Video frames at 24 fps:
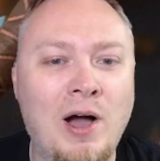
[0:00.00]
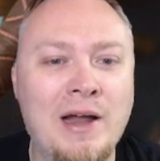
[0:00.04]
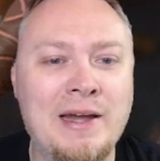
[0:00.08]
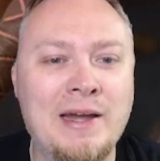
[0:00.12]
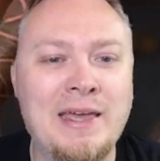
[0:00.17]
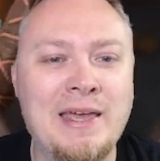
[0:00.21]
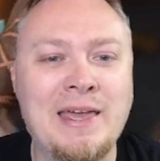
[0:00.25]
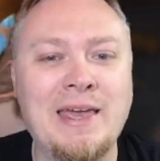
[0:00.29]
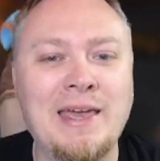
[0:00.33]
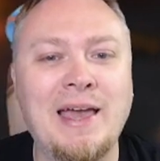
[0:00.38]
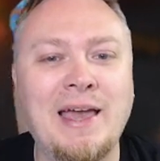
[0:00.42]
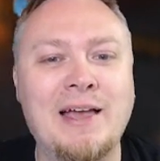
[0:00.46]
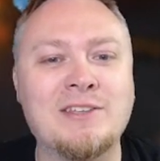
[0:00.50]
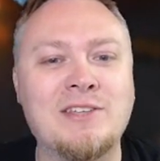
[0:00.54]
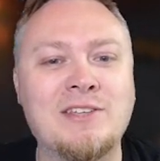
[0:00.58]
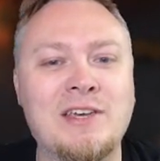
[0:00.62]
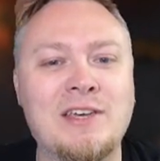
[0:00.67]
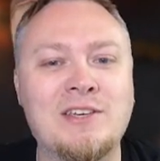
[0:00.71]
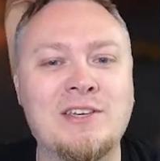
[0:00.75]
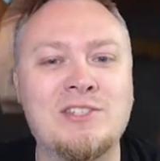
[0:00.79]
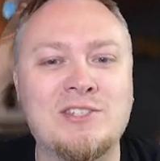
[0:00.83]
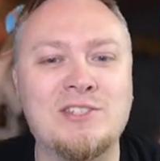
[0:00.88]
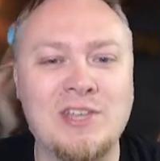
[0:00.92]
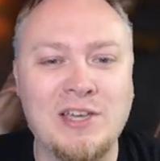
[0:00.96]
he has a
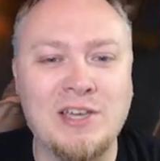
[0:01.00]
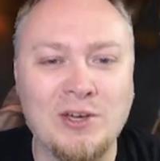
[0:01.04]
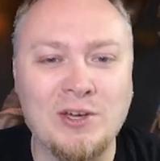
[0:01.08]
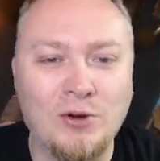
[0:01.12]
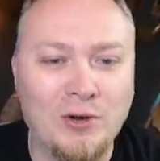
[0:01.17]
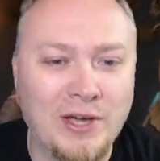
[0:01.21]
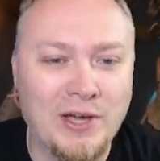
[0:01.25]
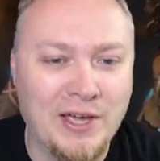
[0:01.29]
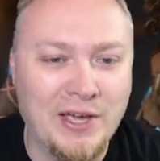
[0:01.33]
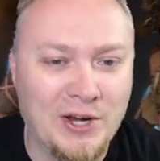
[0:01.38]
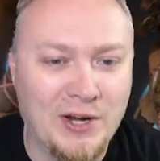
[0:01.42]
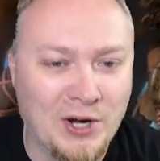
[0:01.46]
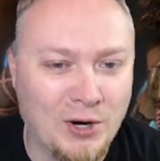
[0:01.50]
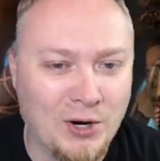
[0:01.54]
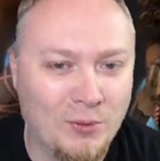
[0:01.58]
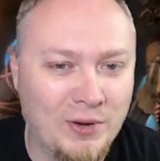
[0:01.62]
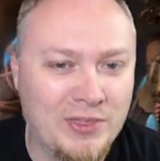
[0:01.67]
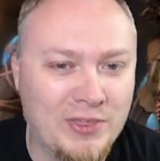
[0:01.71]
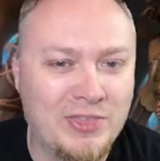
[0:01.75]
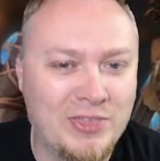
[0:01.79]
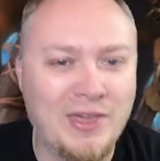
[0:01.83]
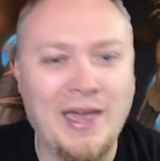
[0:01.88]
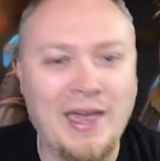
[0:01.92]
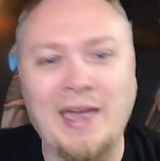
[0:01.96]
single hitter
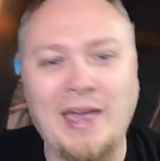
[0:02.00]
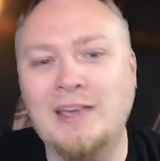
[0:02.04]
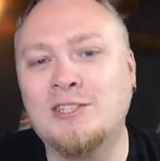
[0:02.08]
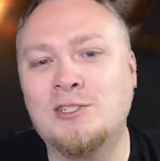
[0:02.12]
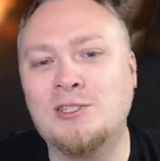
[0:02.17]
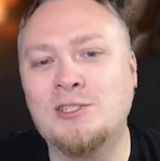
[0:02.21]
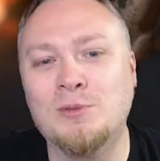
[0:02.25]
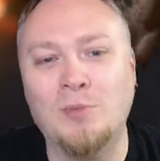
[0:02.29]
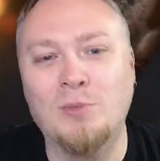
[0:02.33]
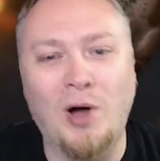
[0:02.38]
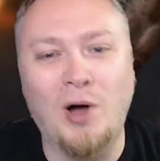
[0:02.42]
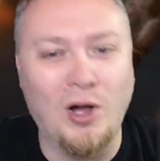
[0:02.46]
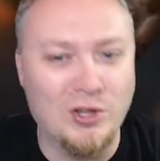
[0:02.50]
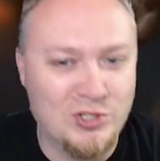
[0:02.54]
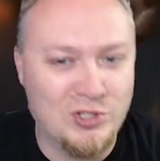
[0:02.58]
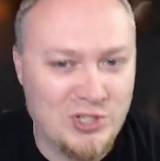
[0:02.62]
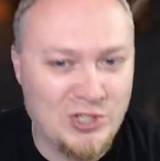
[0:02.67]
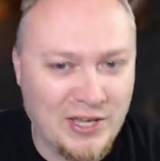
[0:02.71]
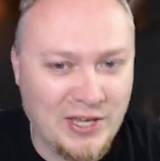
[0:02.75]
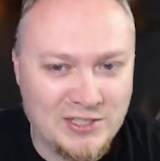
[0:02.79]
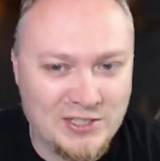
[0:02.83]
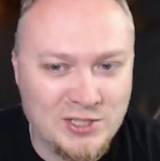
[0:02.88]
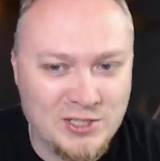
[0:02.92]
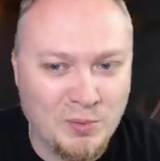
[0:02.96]
with a small
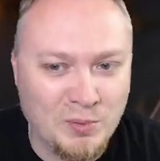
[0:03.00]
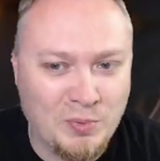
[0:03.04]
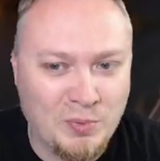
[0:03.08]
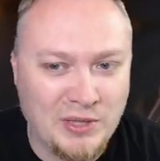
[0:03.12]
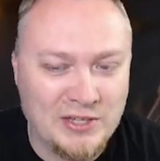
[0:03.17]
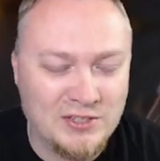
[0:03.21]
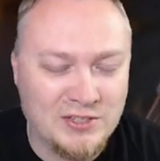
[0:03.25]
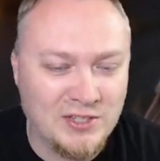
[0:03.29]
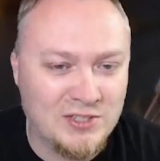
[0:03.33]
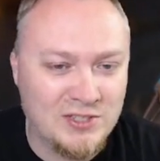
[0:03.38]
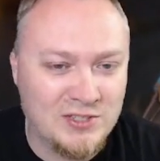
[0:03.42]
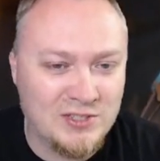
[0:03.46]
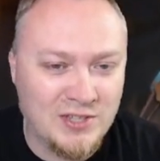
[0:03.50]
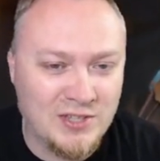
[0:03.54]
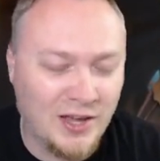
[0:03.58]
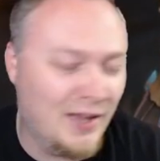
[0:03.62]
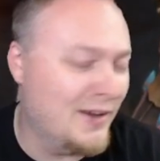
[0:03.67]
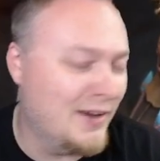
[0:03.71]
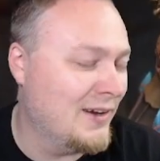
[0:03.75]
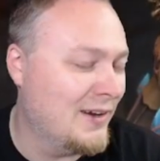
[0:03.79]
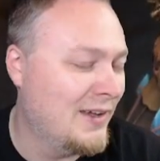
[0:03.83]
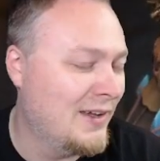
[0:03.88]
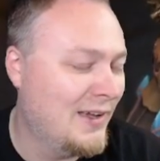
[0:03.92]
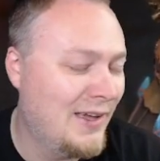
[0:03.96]
chance to place a
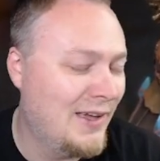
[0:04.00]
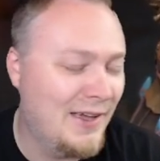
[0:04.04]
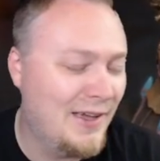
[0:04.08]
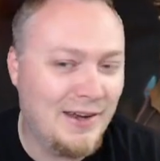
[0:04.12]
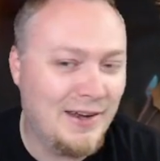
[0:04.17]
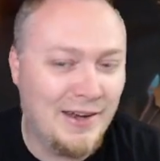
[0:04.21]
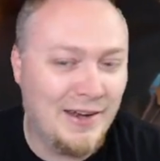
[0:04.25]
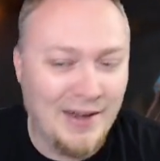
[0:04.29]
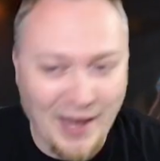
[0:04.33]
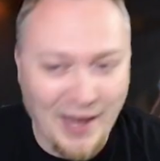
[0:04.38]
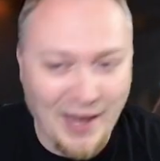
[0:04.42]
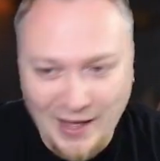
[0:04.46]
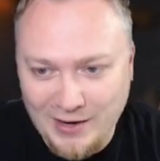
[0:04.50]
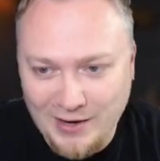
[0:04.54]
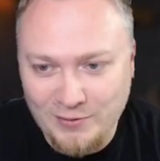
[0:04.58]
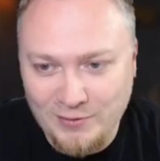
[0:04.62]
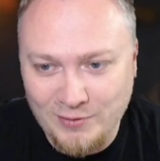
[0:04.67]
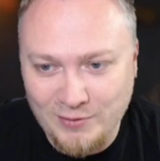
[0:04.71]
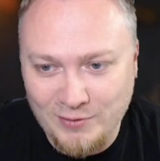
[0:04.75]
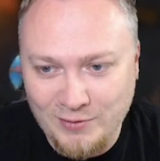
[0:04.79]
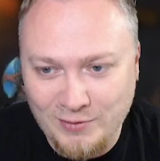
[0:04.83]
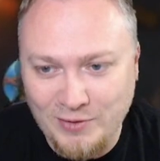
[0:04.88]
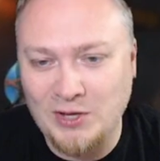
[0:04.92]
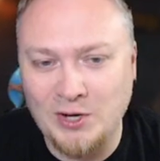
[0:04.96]
stun. Not a
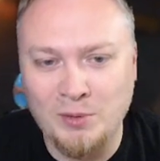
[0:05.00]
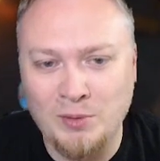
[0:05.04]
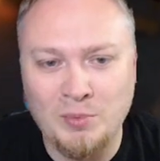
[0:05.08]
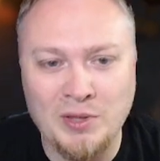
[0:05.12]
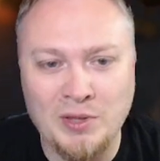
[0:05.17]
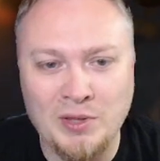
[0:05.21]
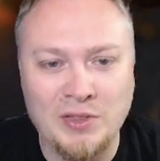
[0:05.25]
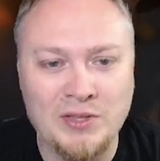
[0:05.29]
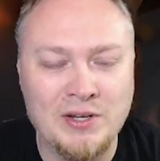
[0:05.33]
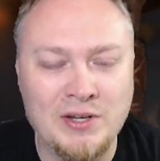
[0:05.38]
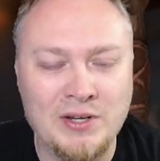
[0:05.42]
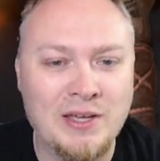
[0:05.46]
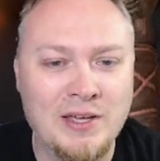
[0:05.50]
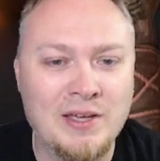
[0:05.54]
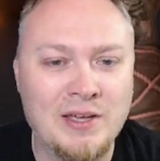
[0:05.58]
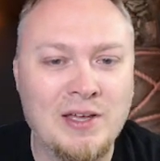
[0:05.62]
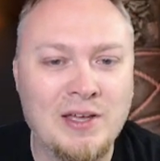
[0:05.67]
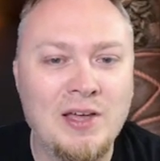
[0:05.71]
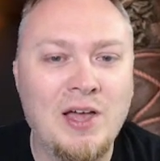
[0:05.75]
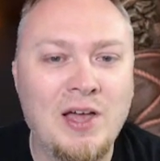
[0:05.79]
very good ability.